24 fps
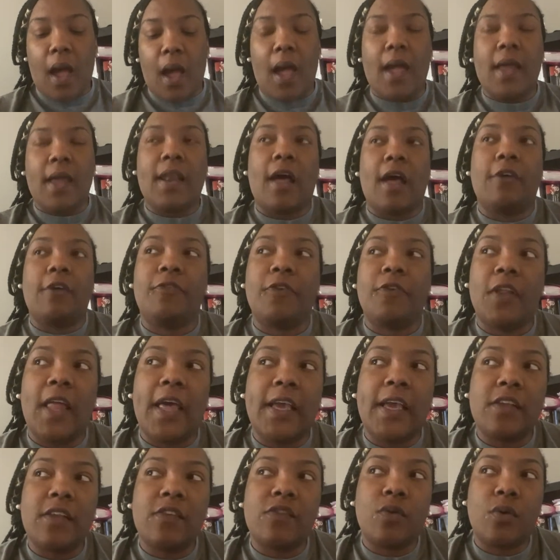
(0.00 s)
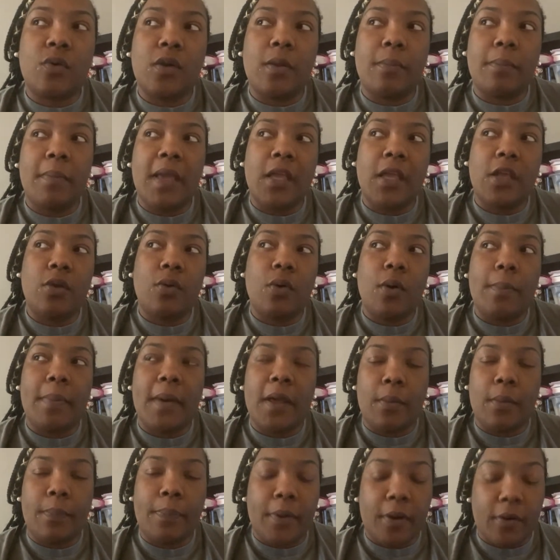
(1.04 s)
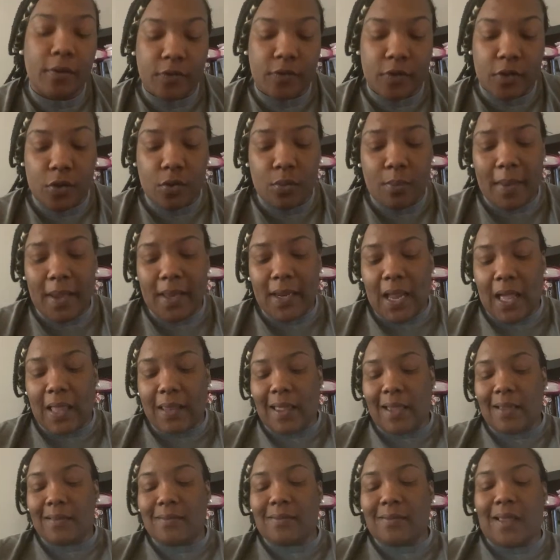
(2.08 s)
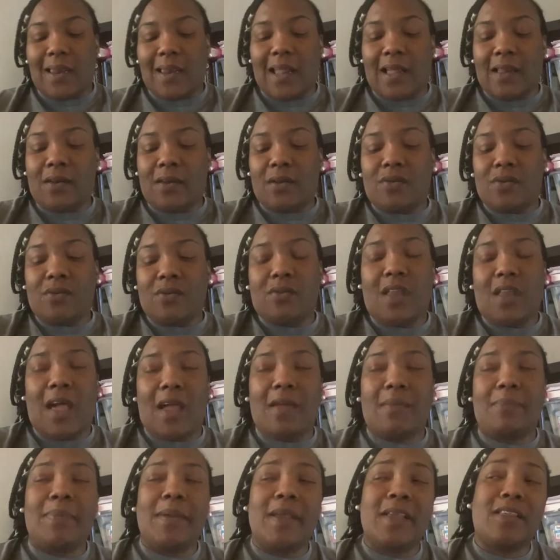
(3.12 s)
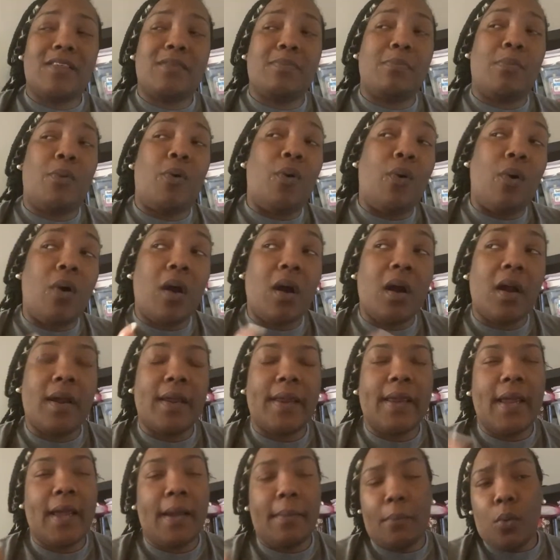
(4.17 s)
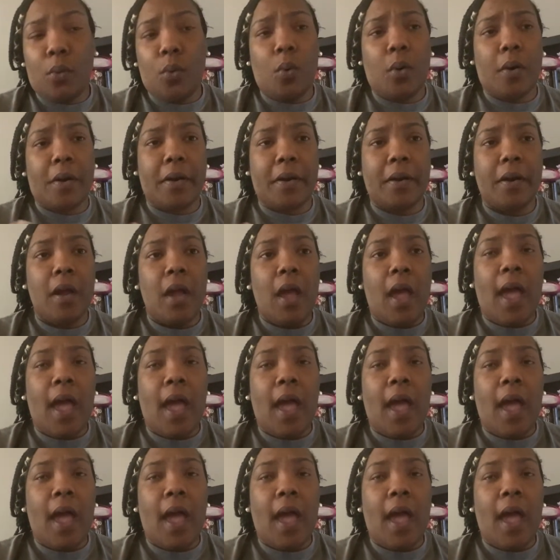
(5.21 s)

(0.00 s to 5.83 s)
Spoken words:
And I feel like it's going to make you a better person. You may not like that. I know you like, bitch, more. Yeah, more.